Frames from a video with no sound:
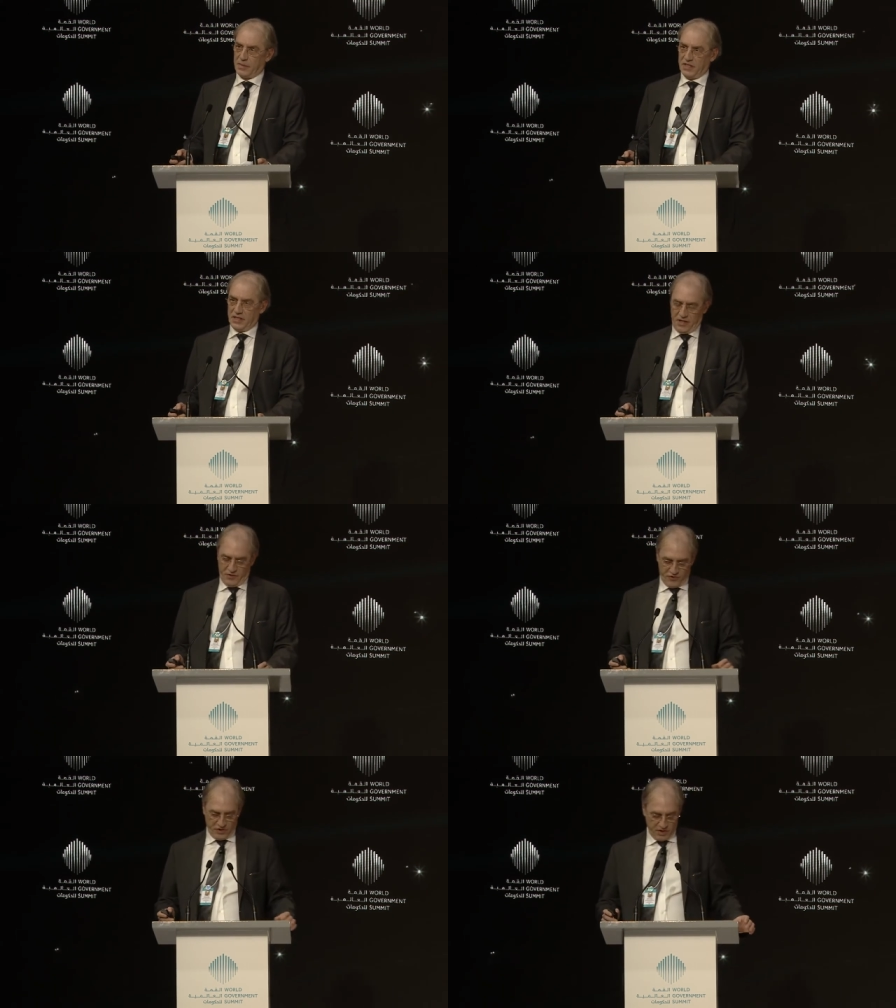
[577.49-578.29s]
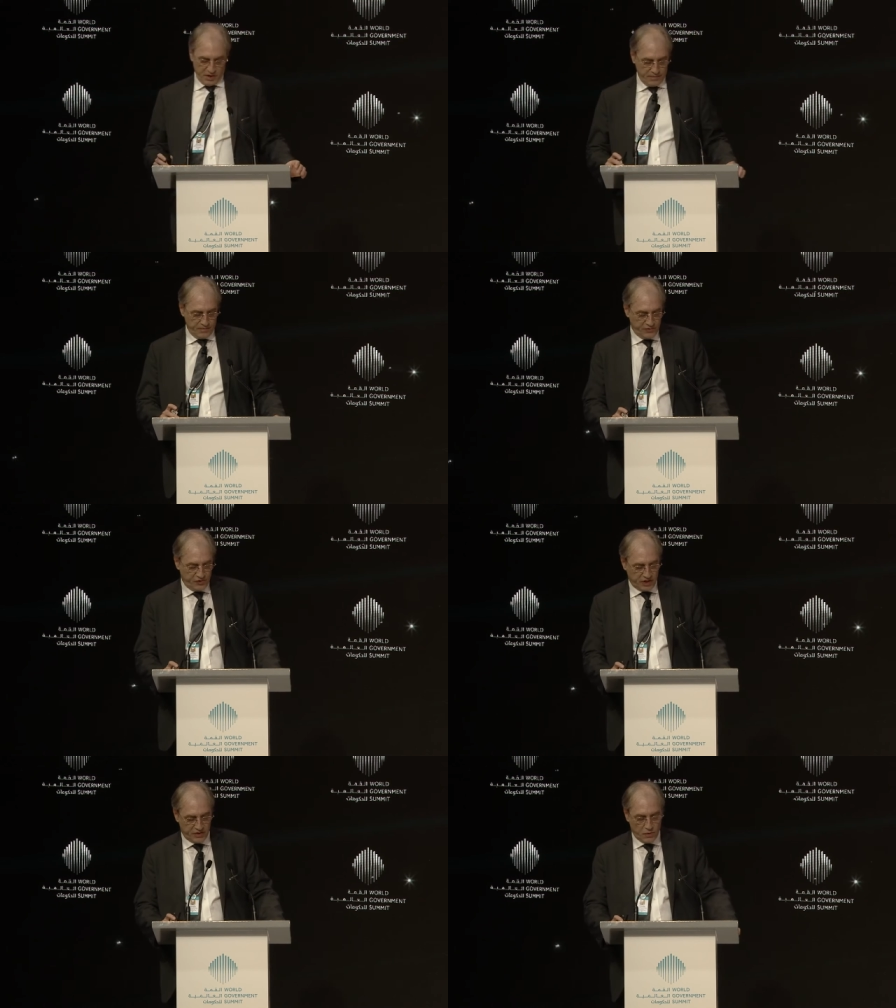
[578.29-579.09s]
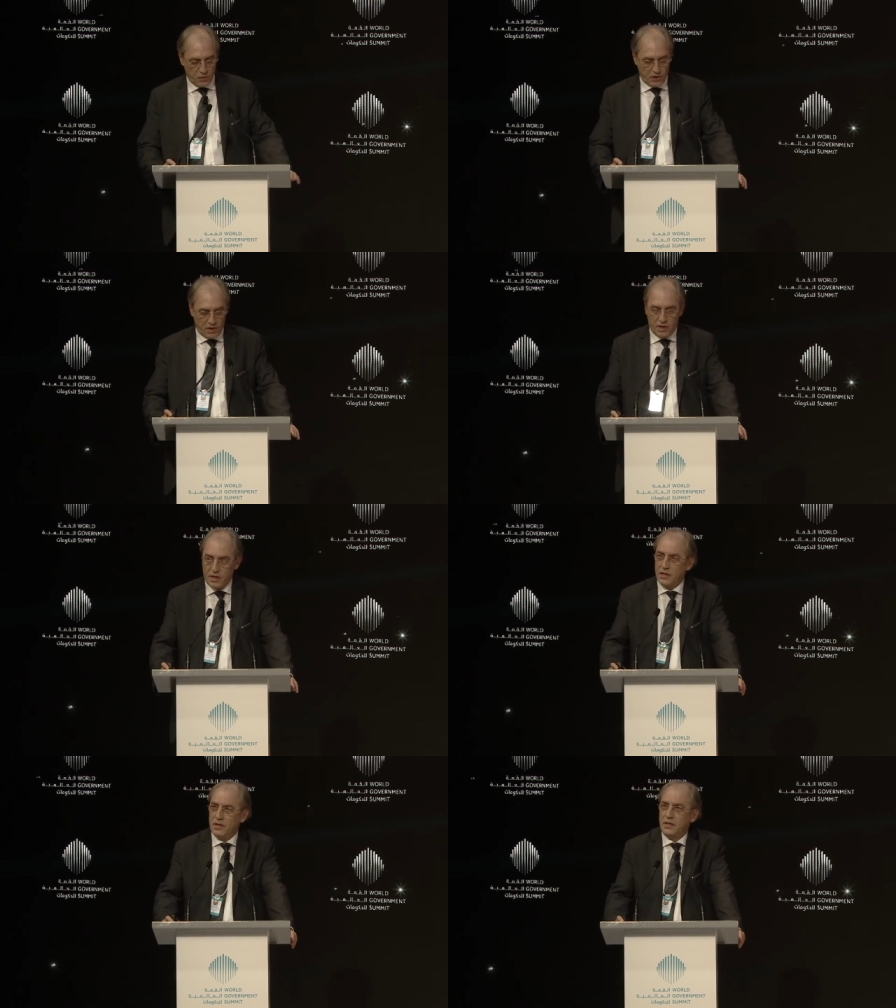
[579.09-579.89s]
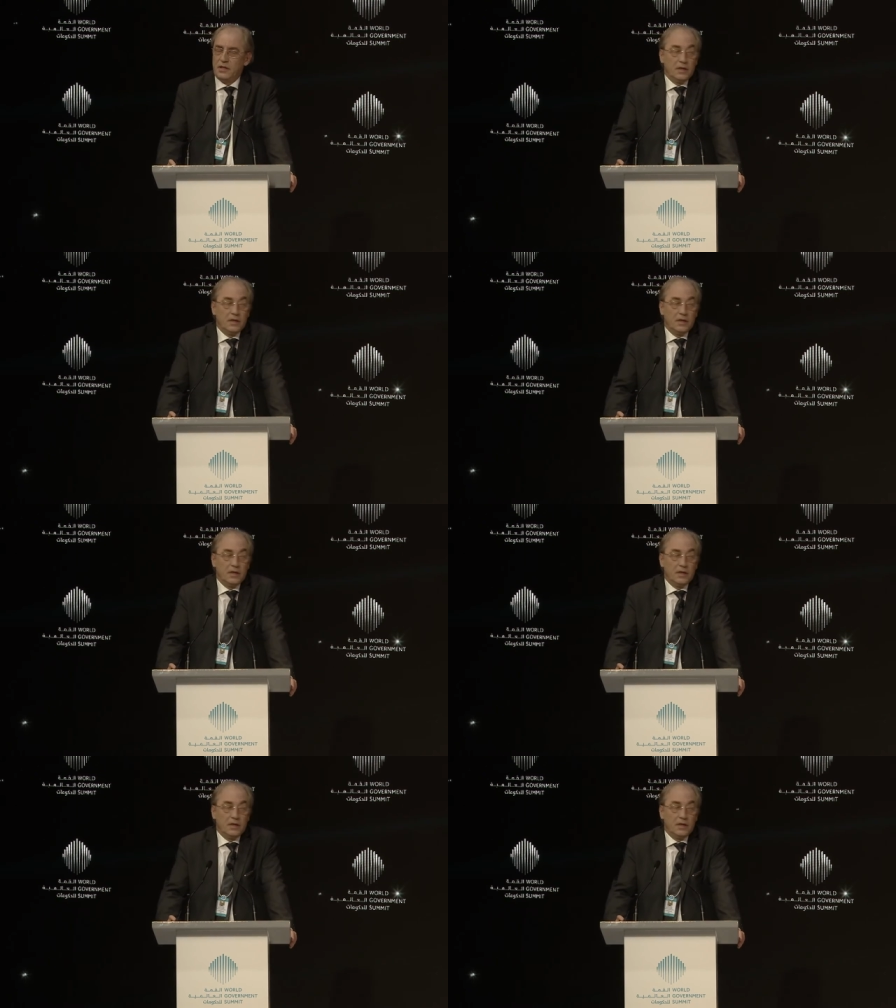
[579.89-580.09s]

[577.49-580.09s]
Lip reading: habitation, just a word,